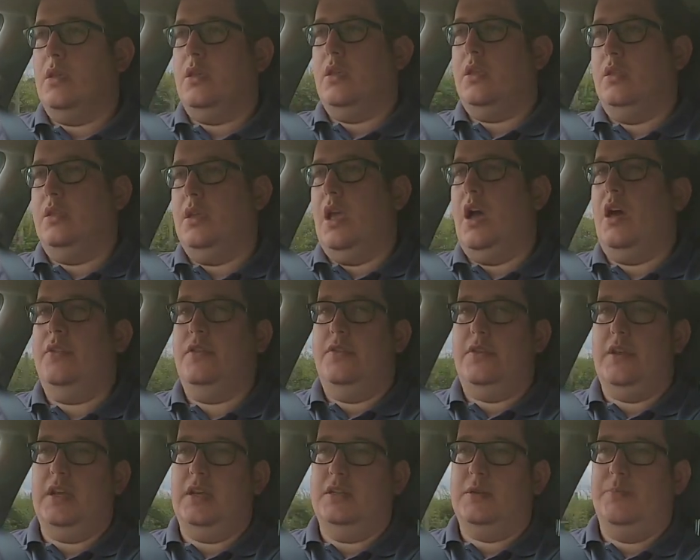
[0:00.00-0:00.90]
The other
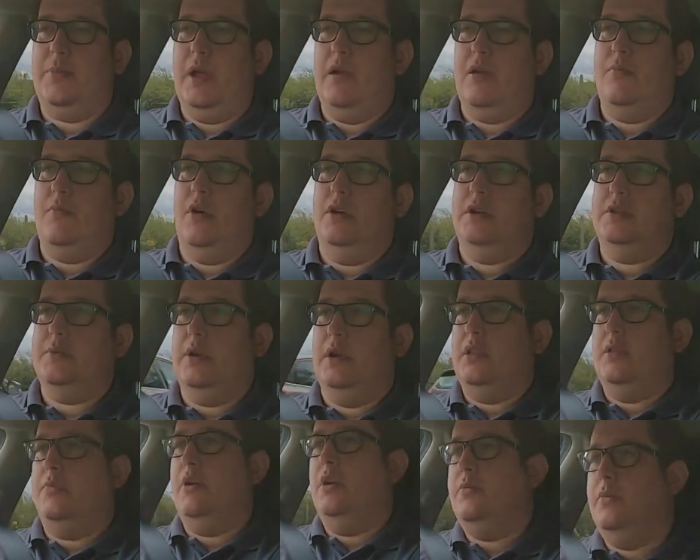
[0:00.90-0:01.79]
thing to bear in mind as well
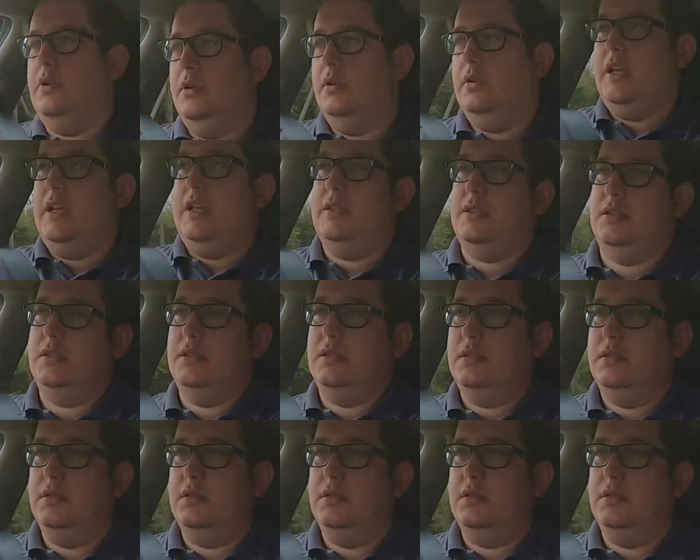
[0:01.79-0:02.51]
at the moment is